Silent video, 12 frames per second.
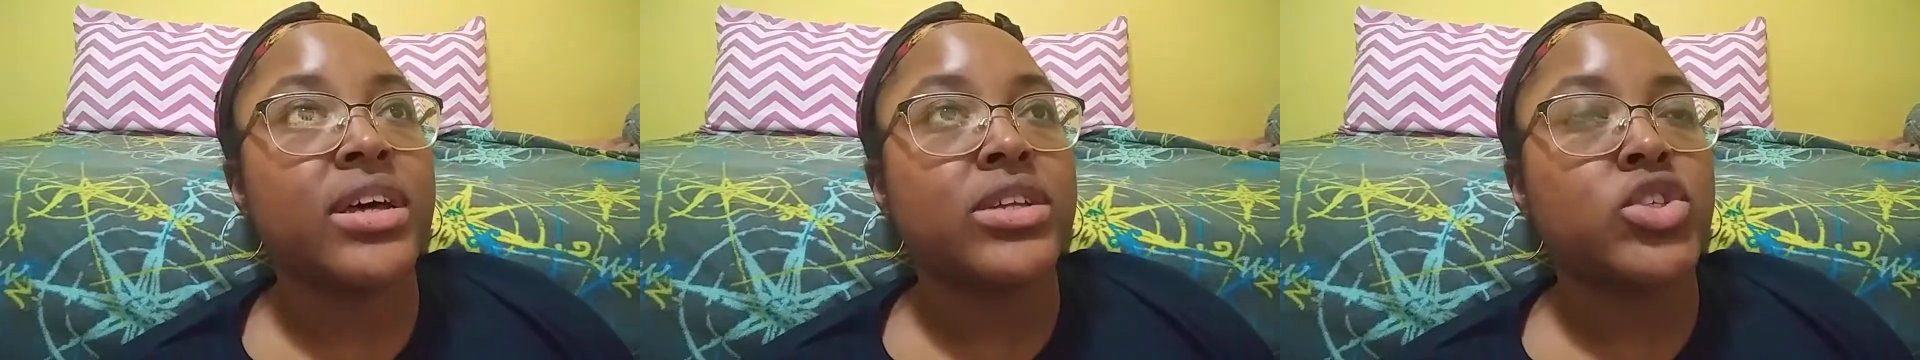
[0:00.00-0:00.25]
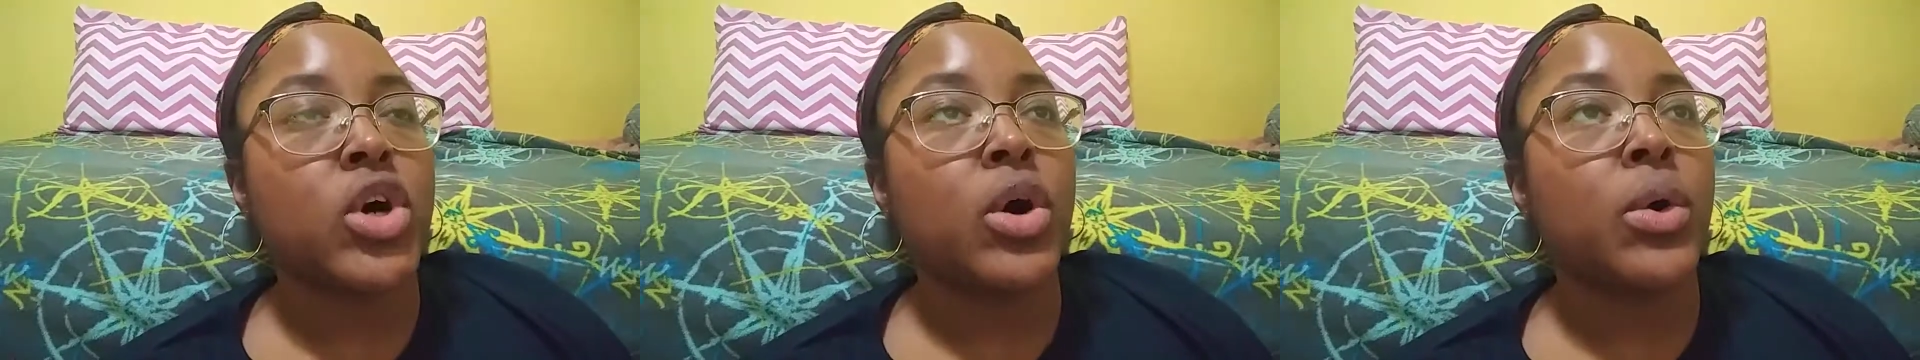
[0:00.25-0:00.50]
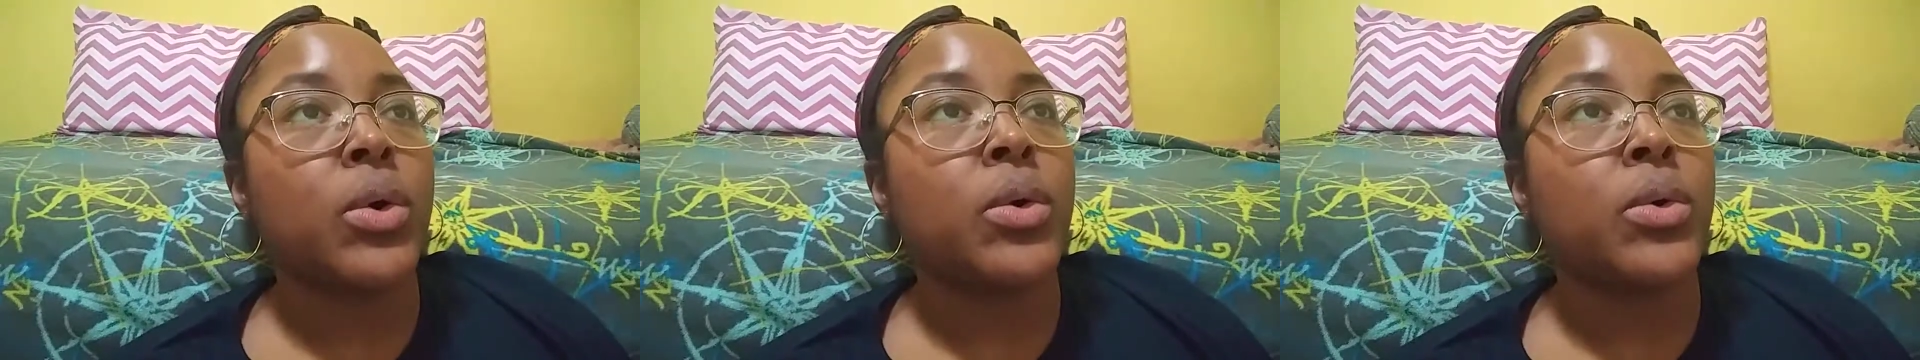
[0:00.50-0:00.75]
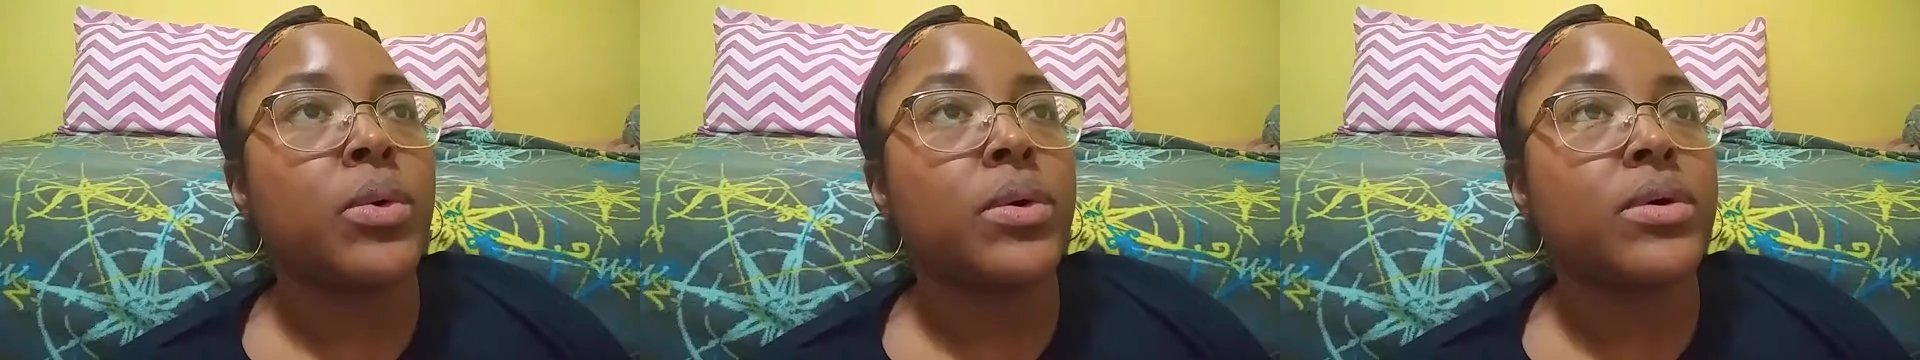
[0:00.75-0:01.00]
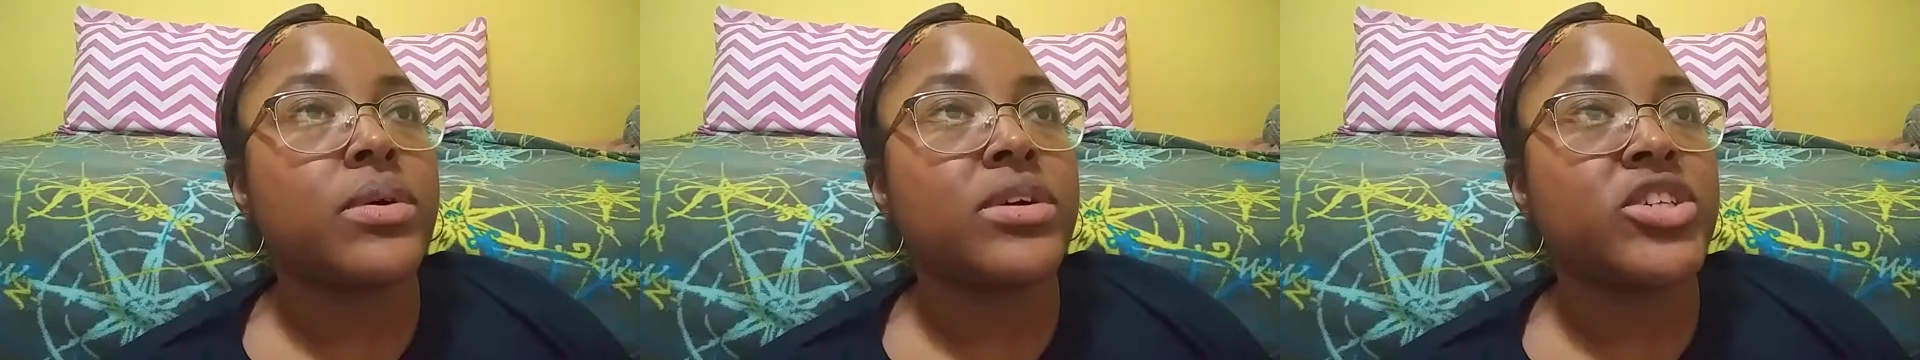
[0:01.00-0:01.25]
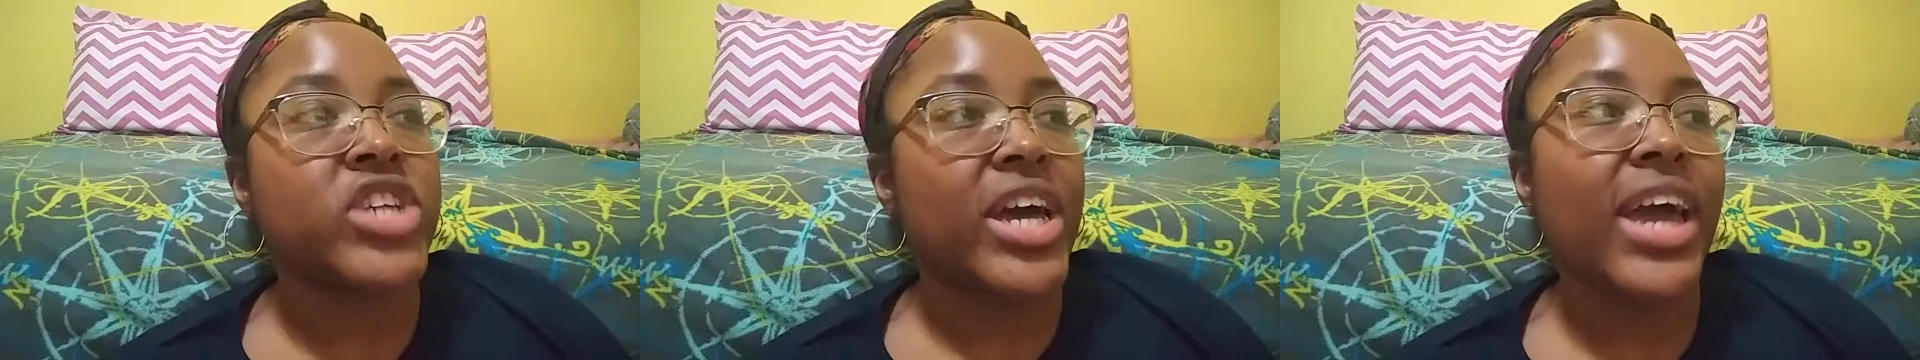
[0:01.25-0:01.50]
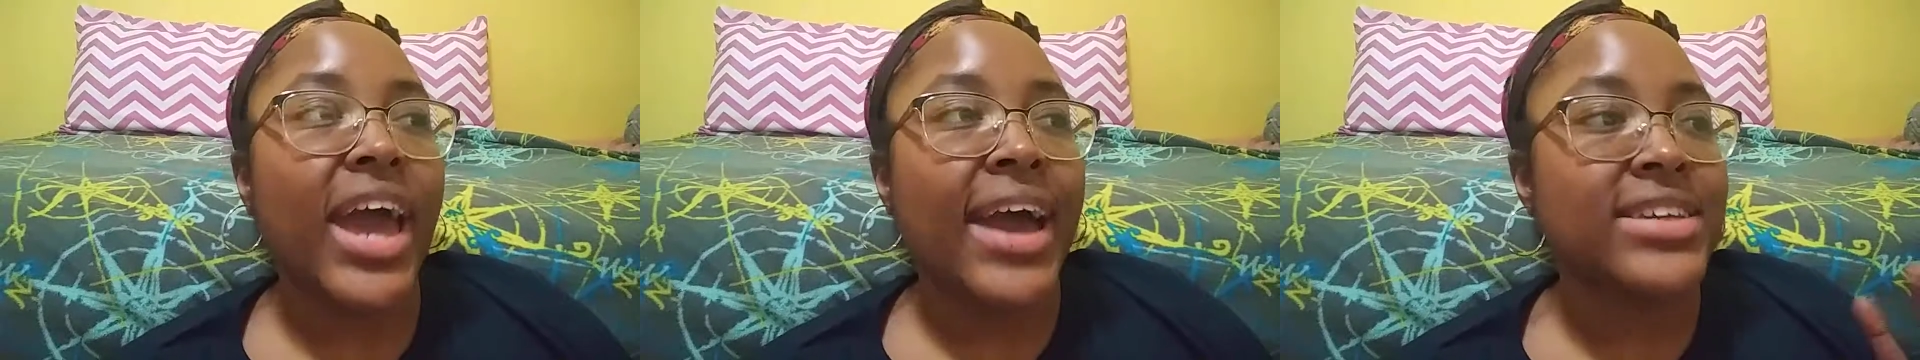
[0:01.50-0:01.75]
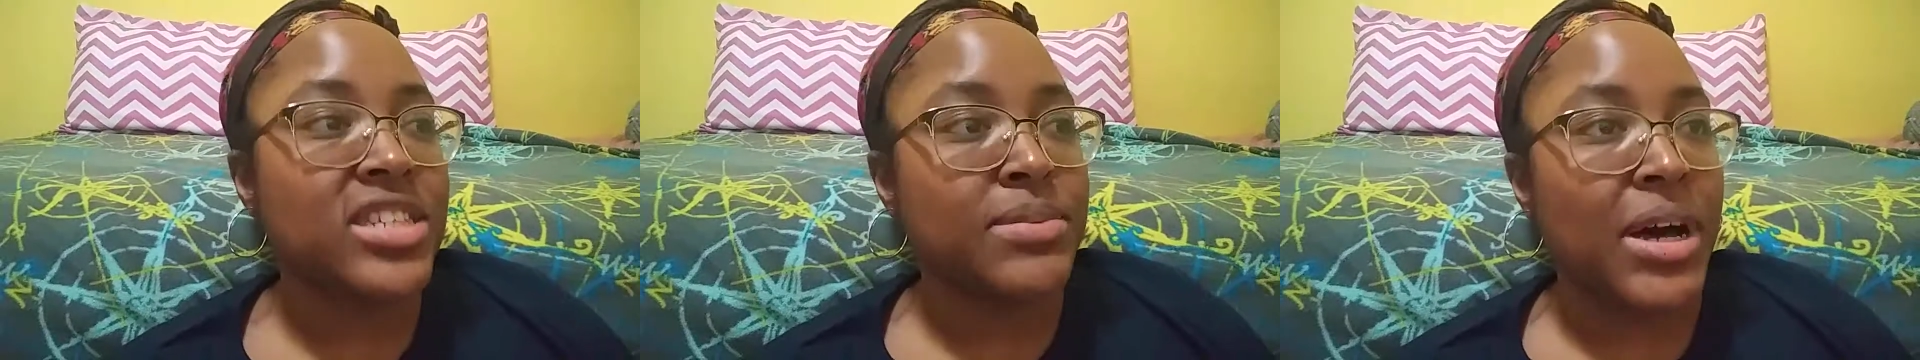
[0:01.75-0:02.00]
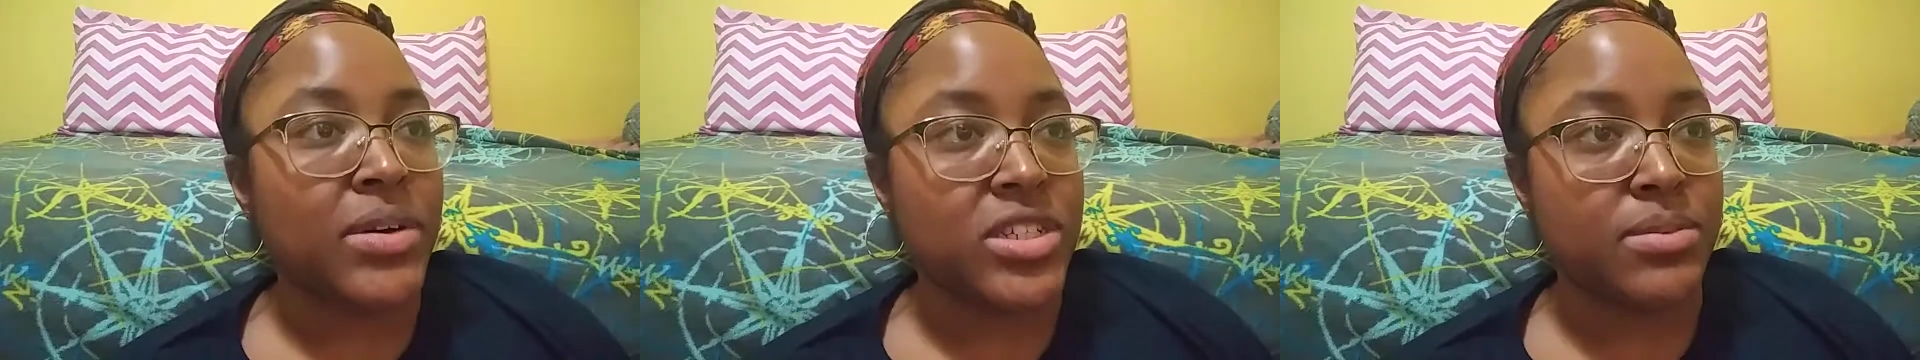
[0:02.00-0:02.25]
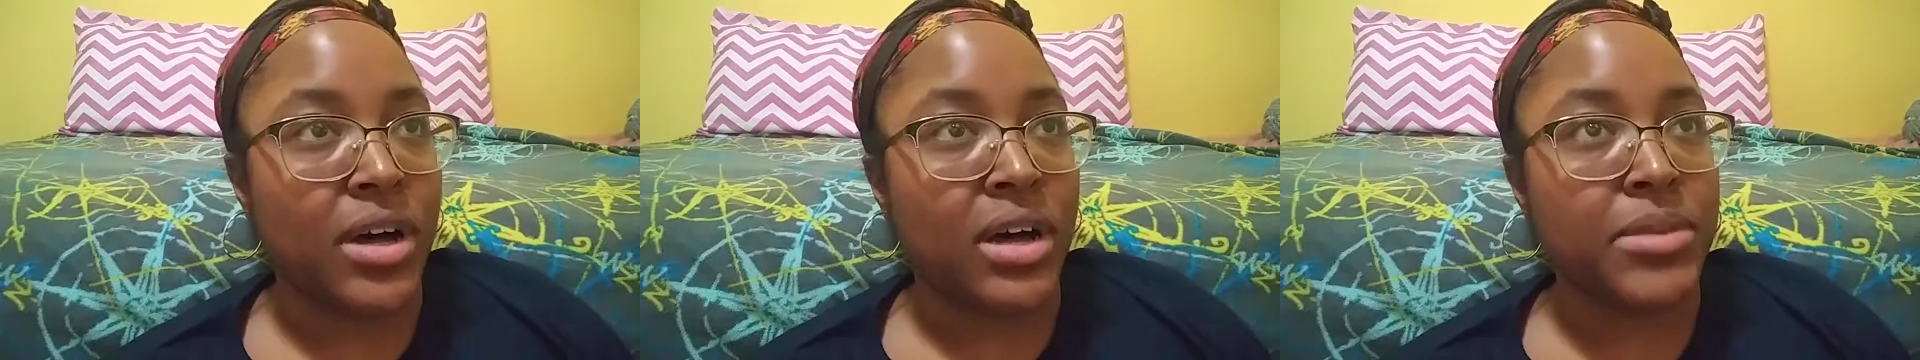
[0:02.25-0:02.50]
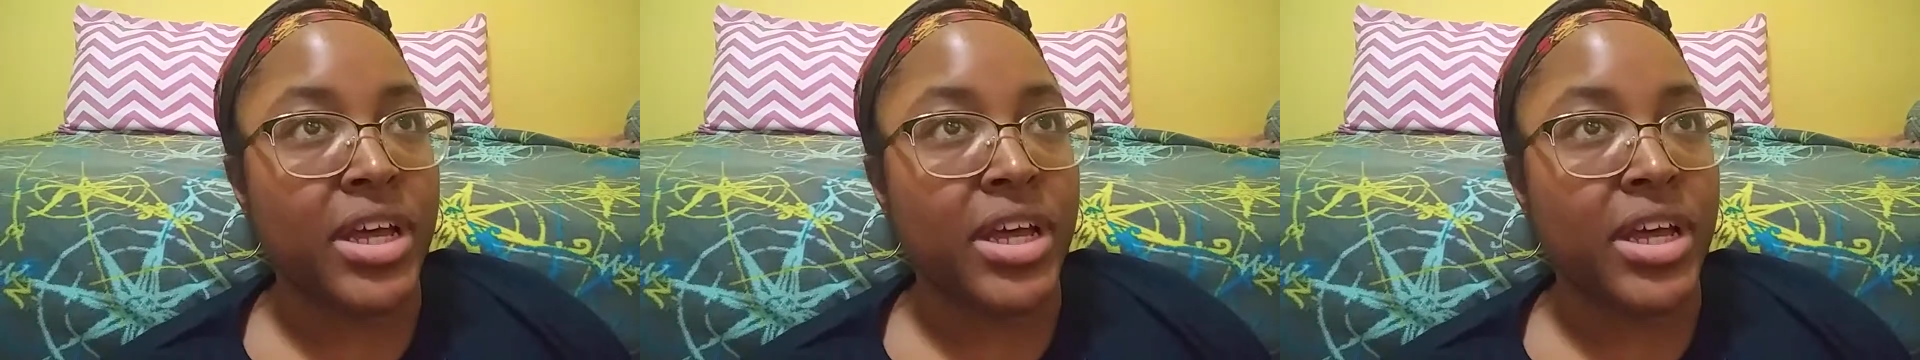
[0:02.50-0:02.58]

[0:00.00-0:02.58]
told Jay asked about his mom,